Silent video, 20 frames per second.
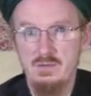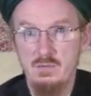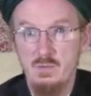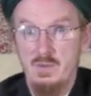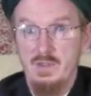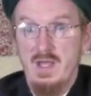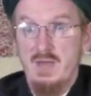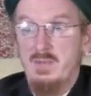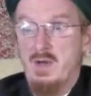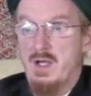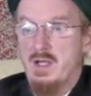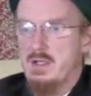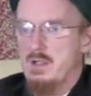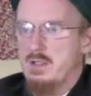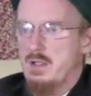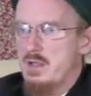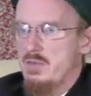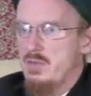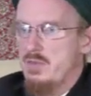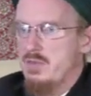What am I
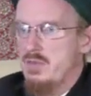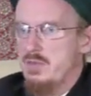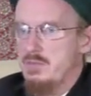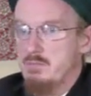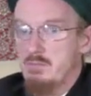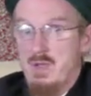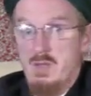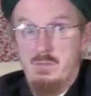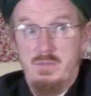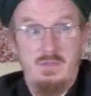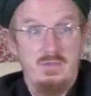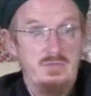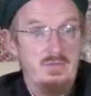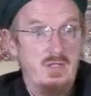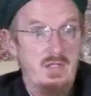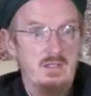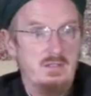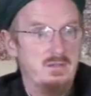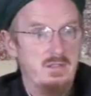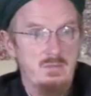other than my
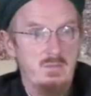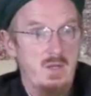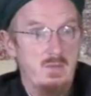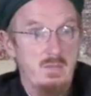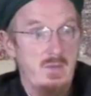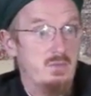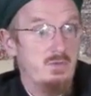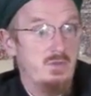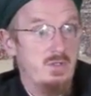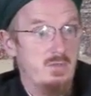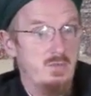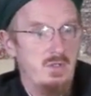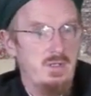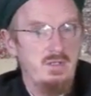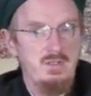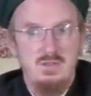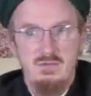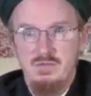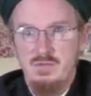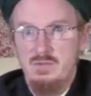personality, my memory, my
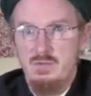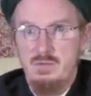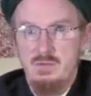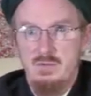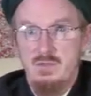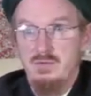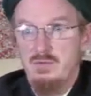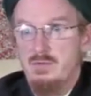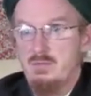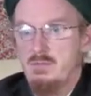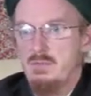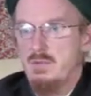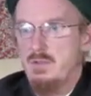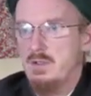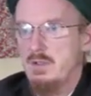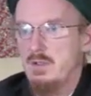individualism?